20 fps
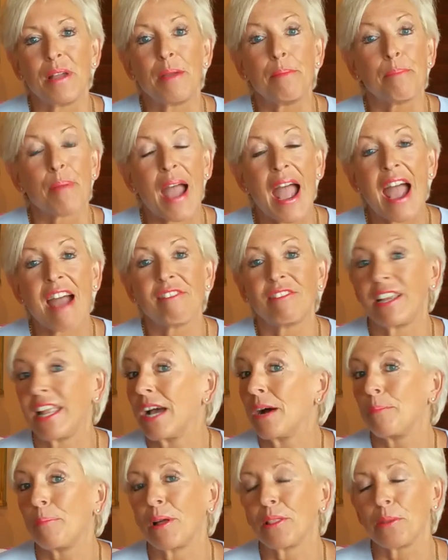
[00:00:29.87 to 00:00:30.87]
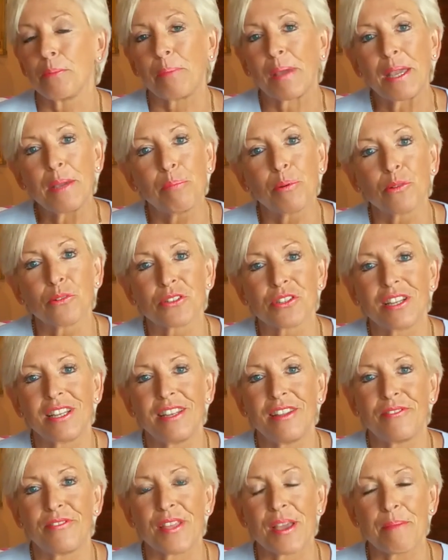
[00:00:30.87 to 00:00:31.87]
empower and help other people to
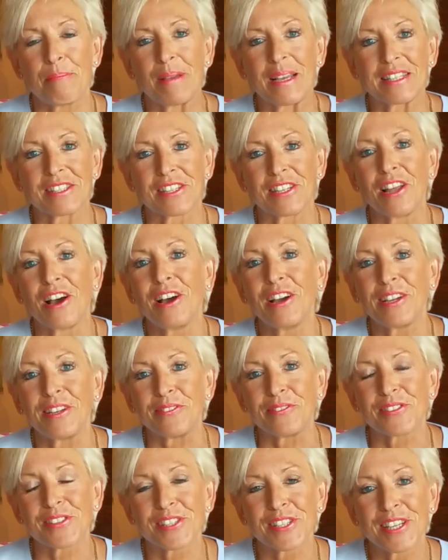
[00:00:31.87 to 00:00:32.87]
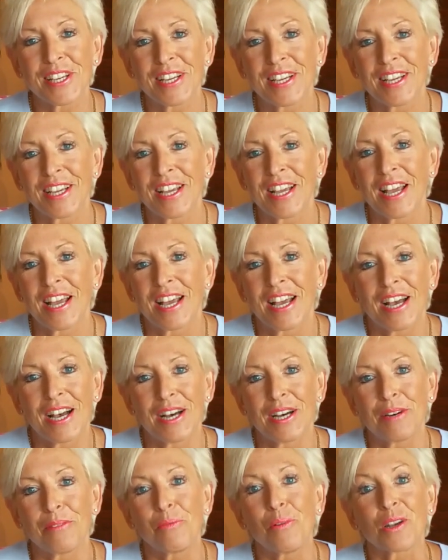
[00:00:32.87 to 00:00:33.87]
live their best lives.
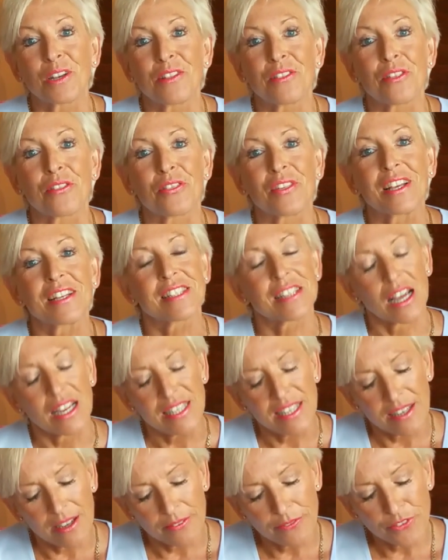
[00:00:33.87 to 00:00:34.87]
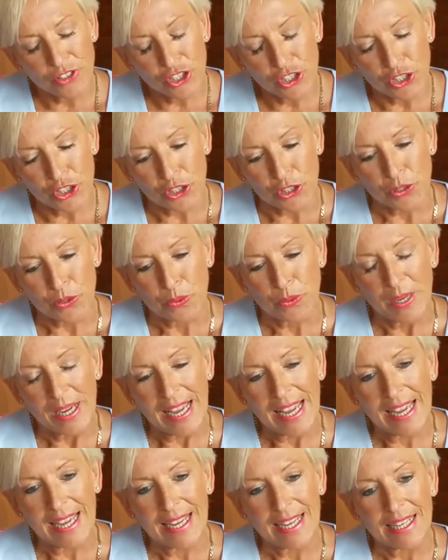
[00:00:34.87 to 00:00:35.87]
One of the things I love to do
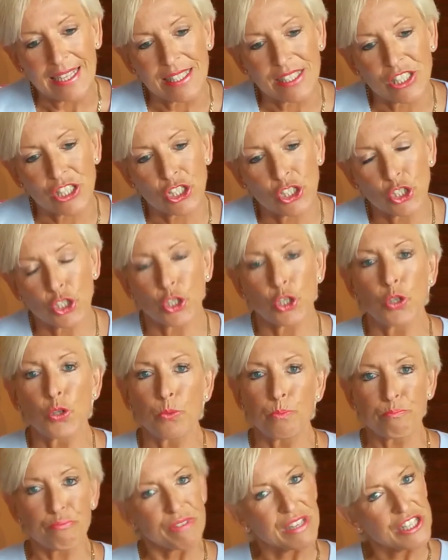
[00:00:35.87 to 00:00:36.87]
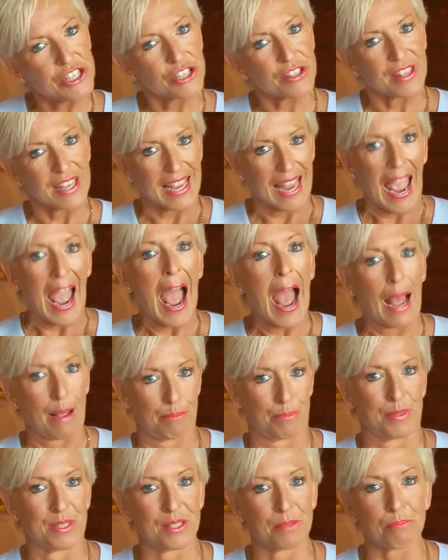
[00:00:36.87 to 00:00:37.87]
is to bridge the
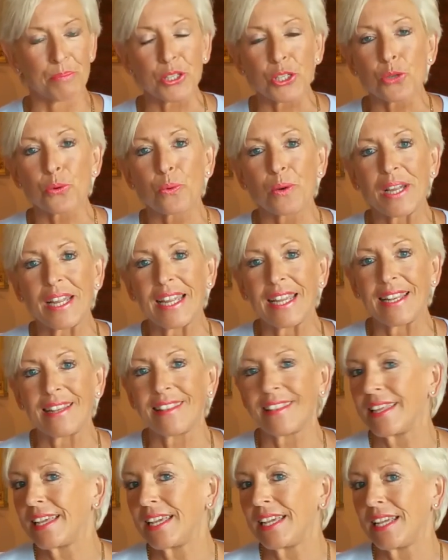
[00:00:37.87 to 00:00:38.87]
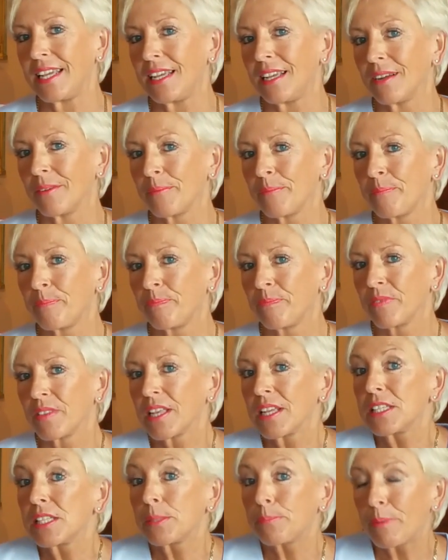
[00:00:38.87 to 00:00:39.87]
gaps between the
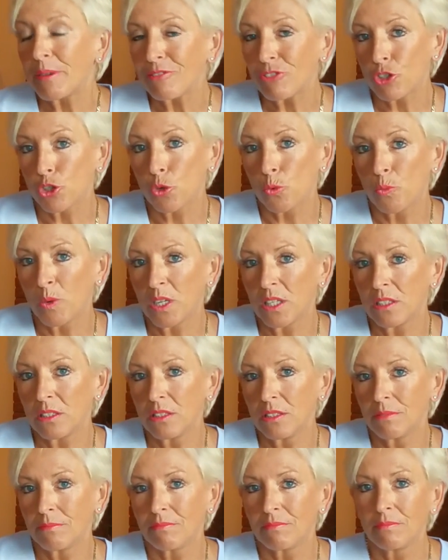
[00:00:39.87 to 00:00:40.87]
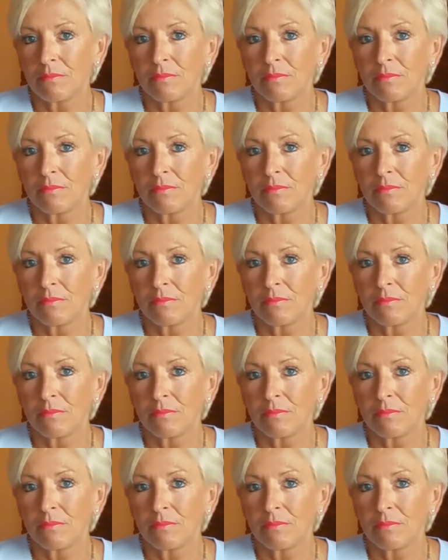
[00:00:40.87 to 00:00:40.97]
spiritual world,